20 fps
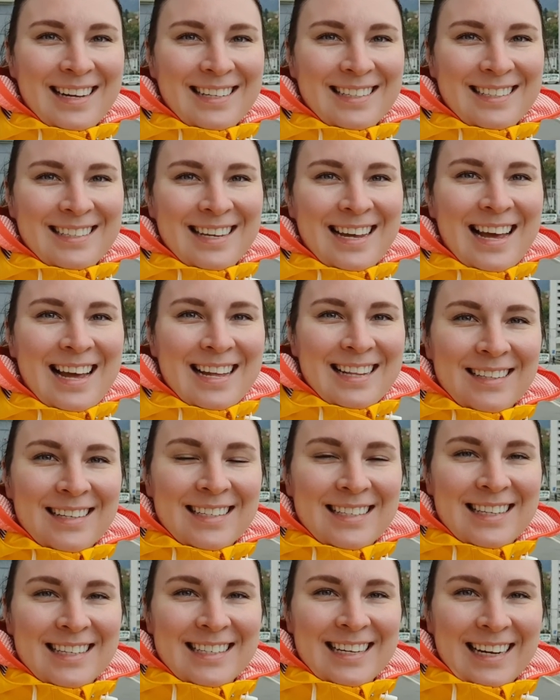guys.
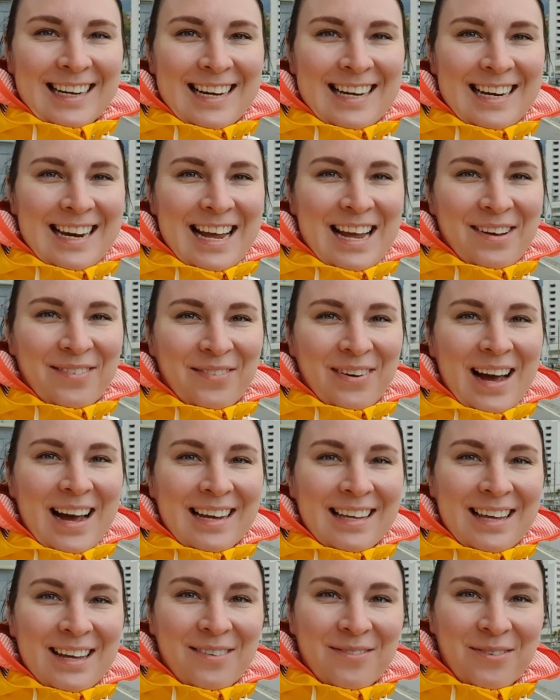It's the second day of
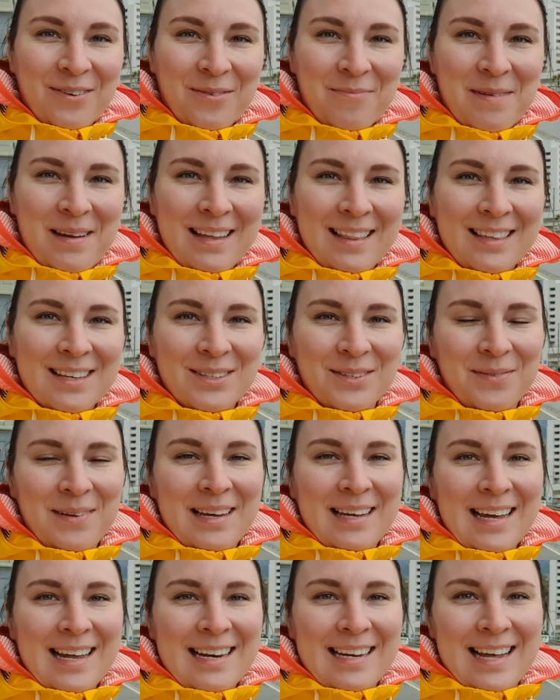hiking for me this
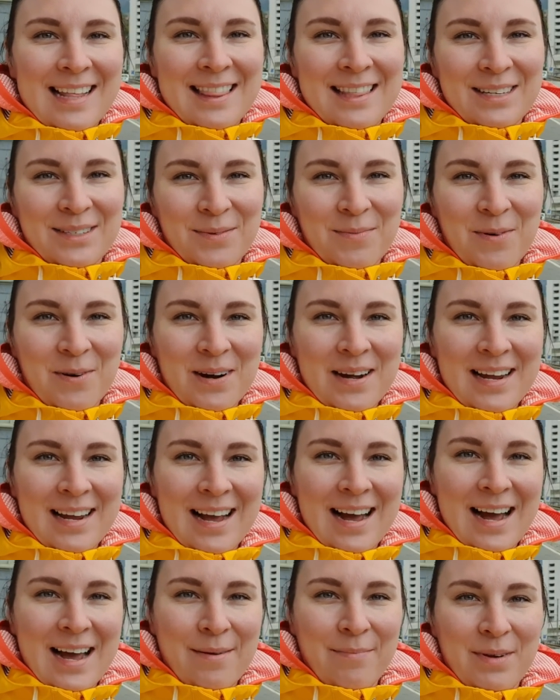weekend, and this
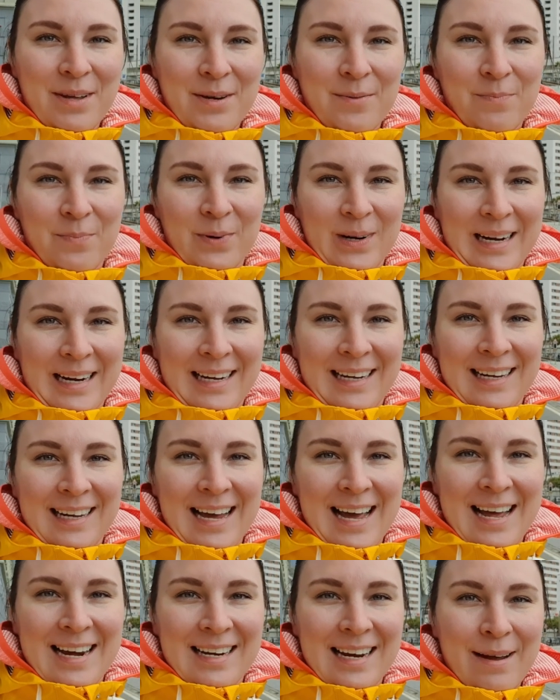morning I'm in Brig,
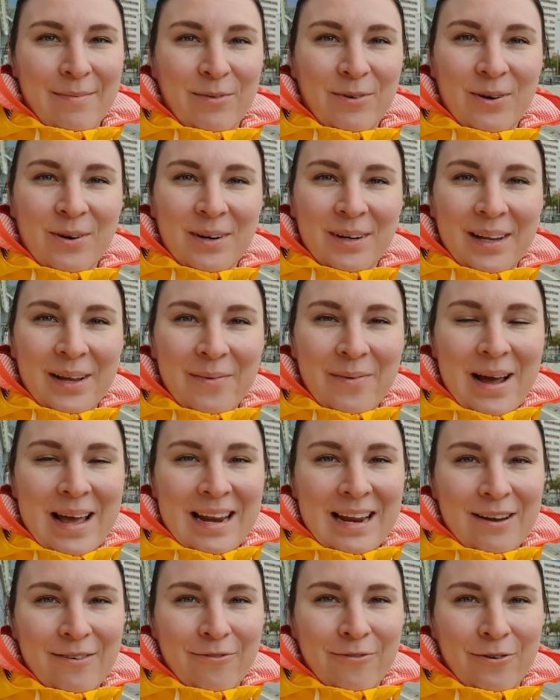and I'm currently
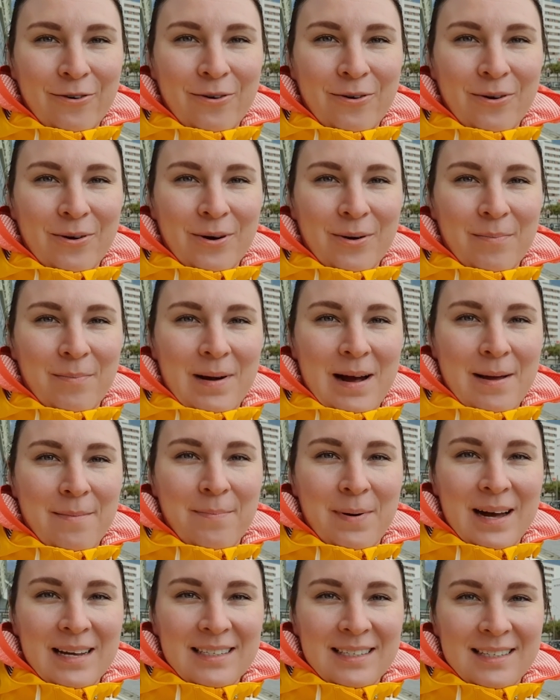waiting for my
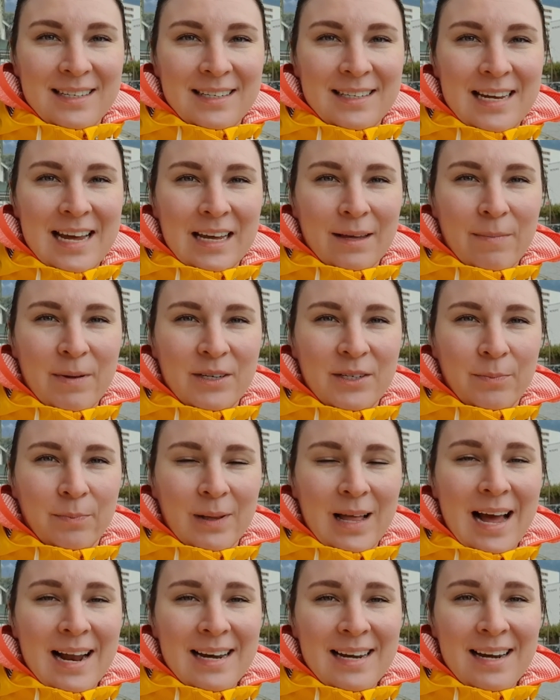bus to take me to
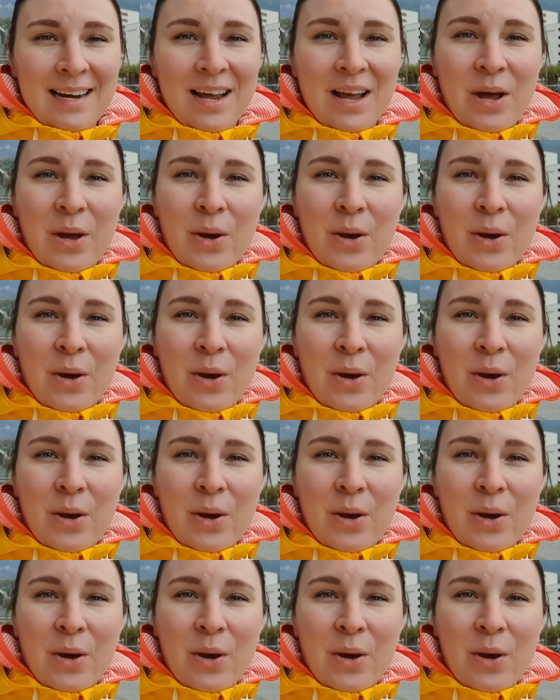Blatten,